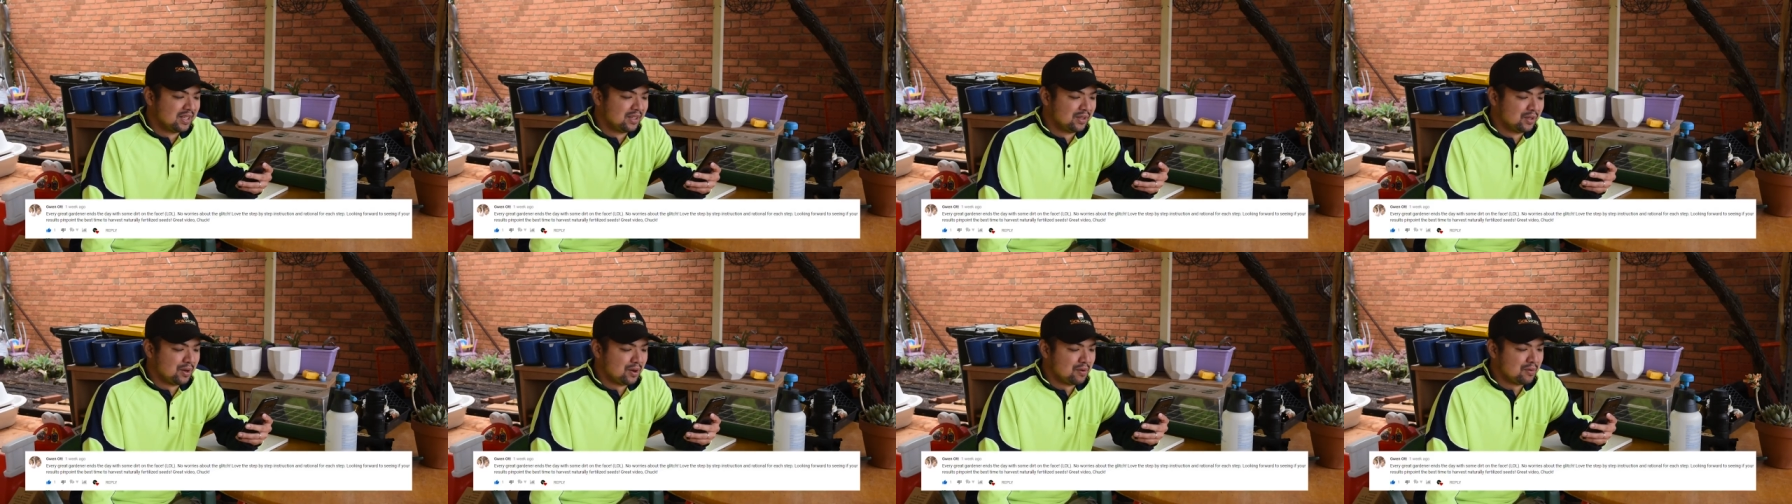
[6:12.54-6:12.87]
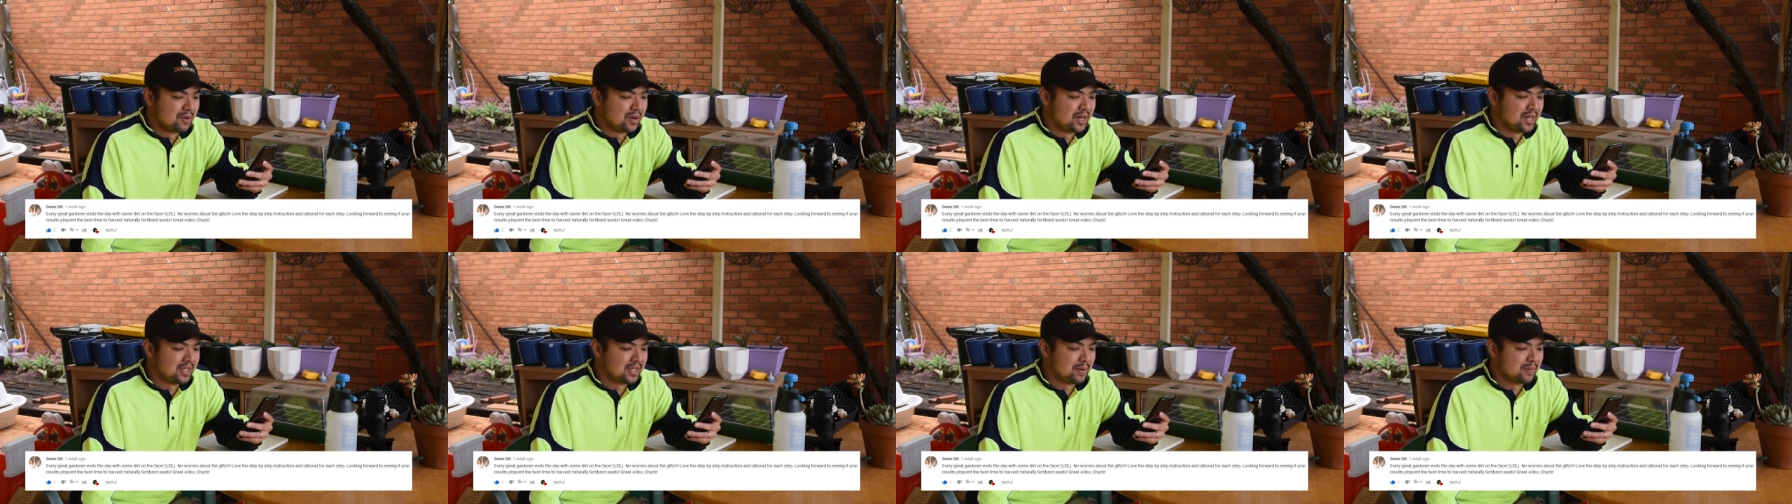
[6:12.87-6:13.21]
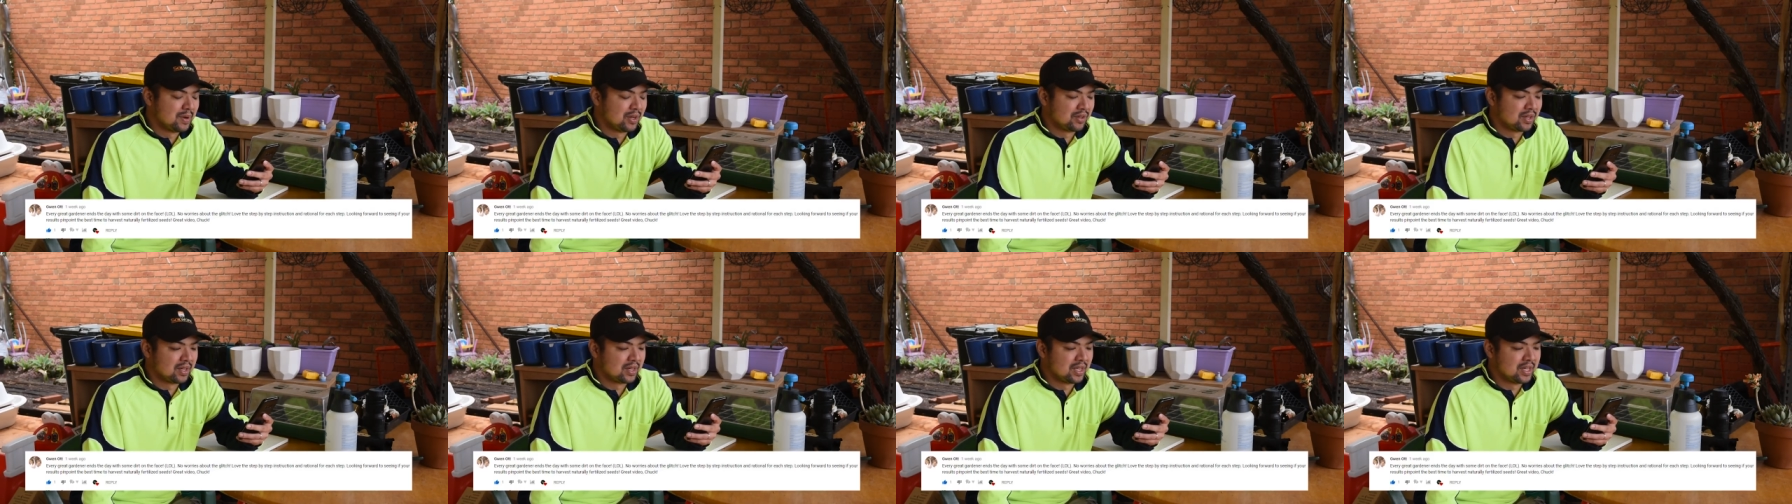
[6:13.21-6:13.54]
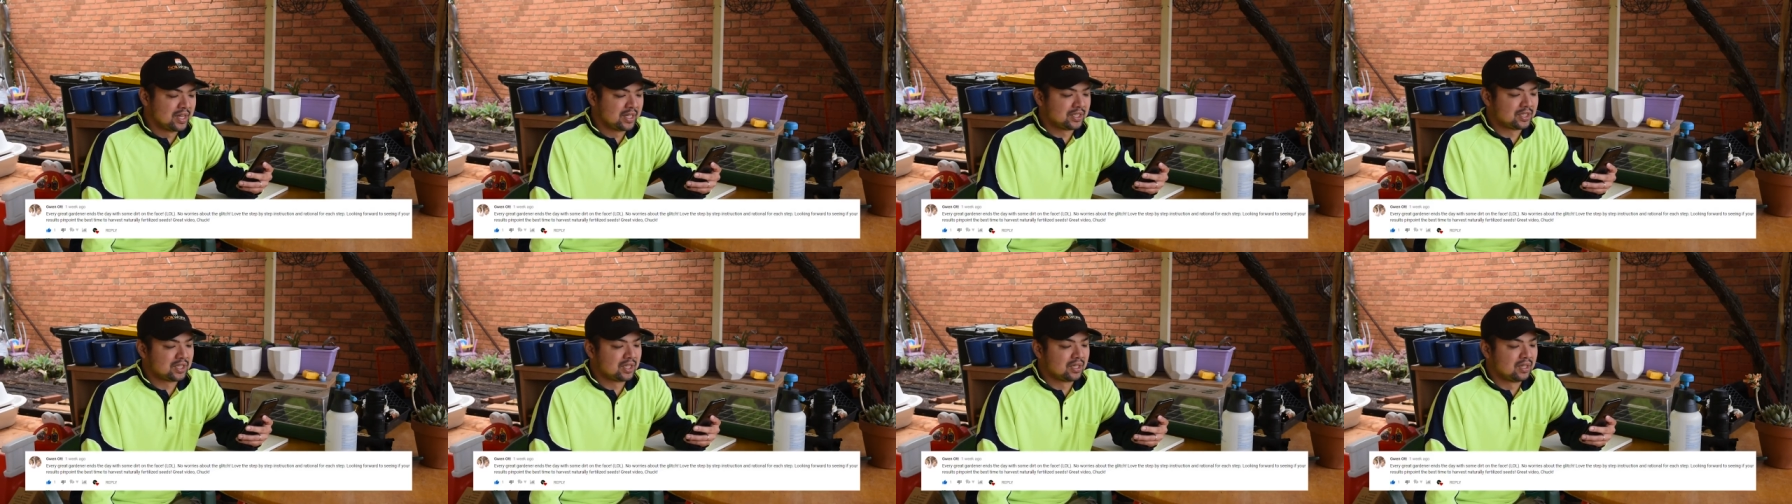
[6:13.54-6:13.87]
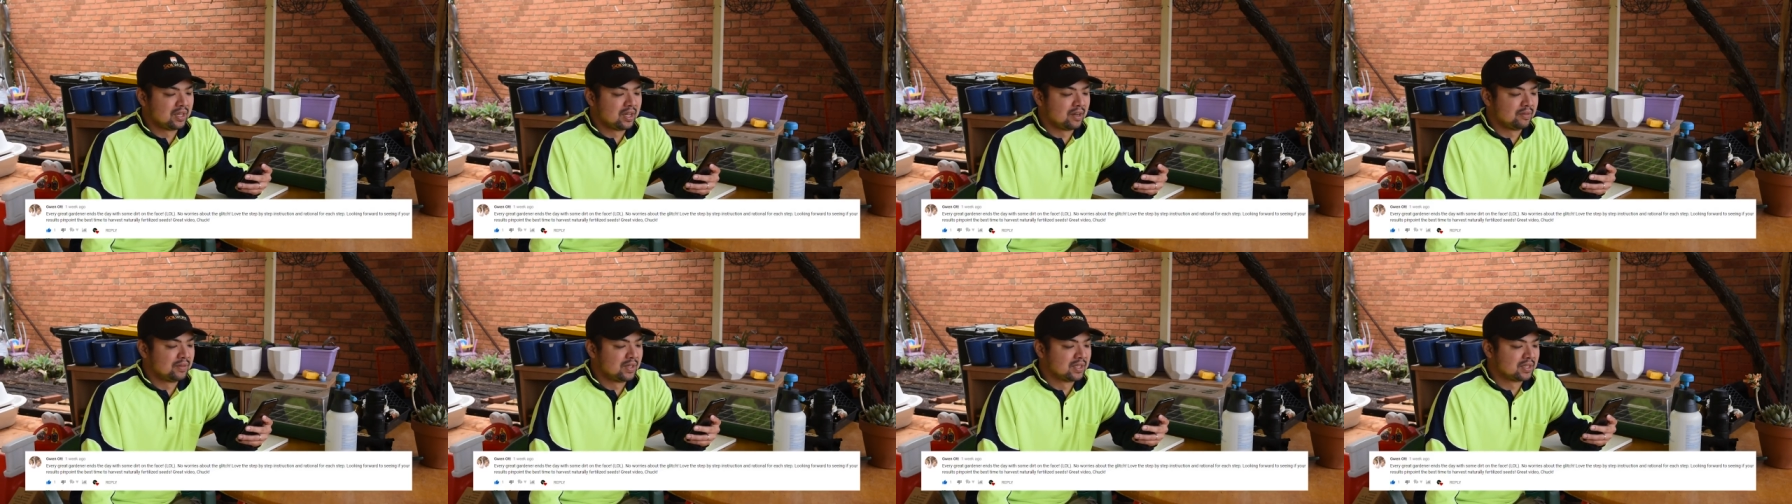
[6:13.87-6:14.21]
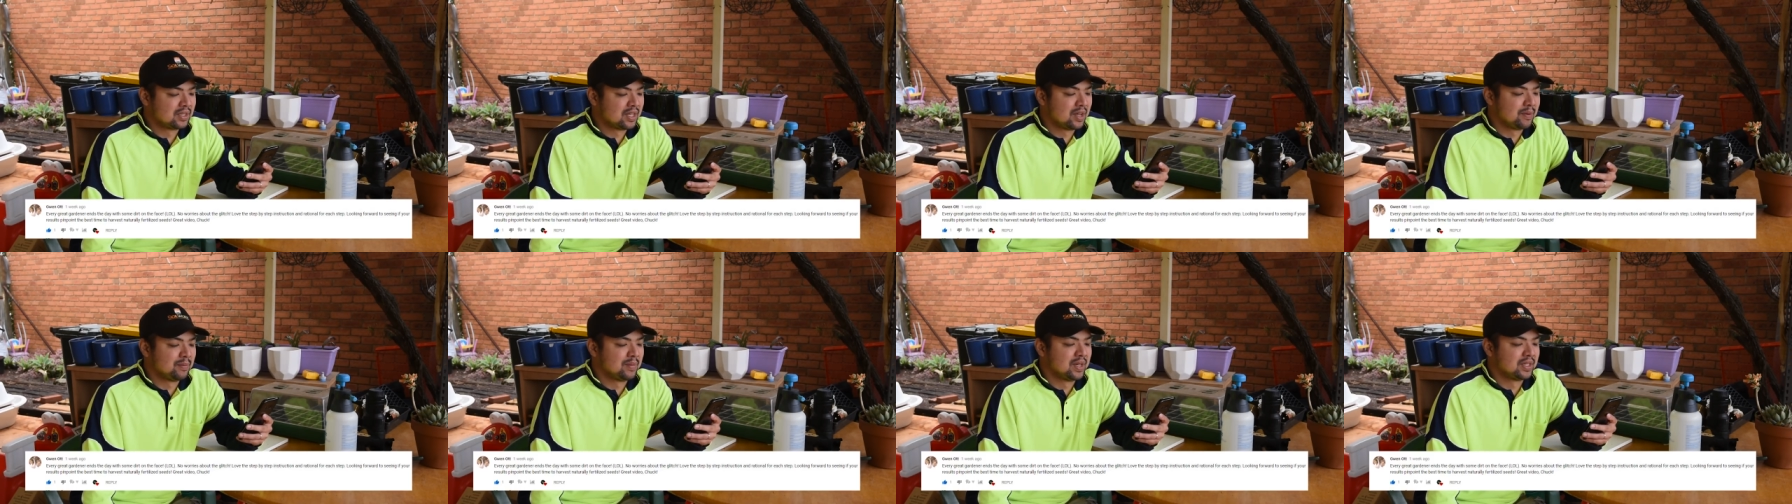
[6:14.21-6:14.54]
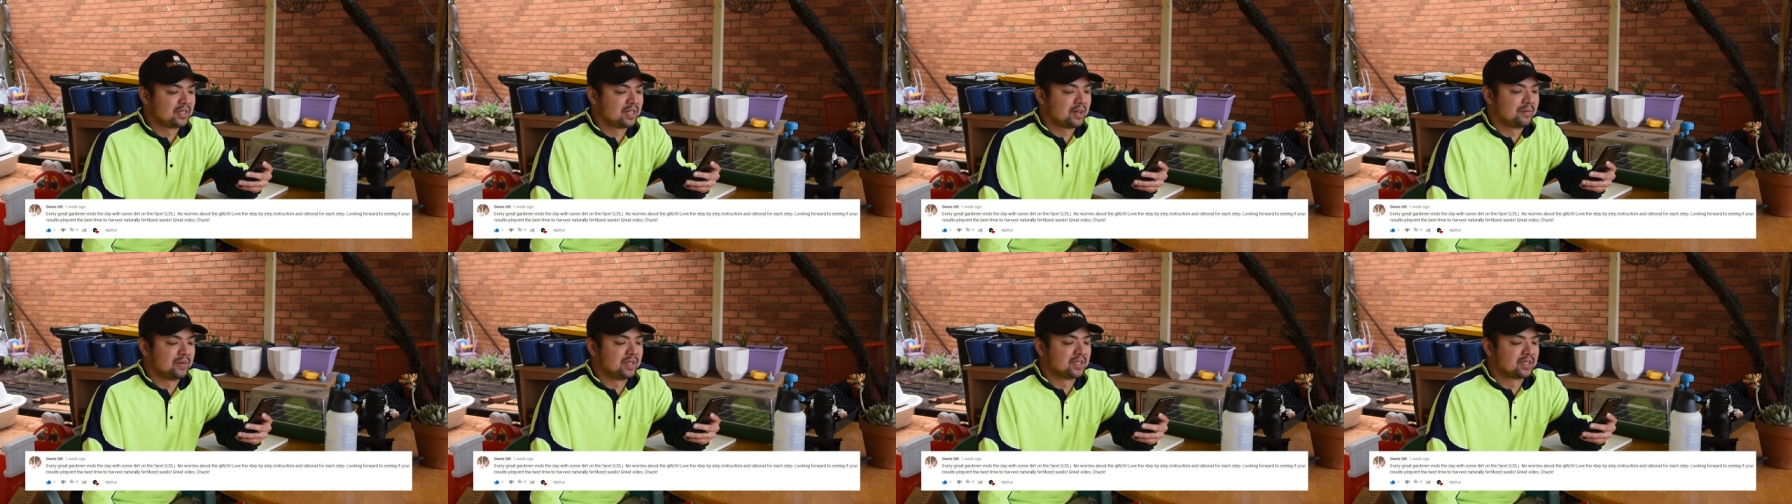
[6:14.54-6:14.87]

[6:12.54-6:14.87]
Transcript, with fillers: no worries about the glitch, love the step-by-step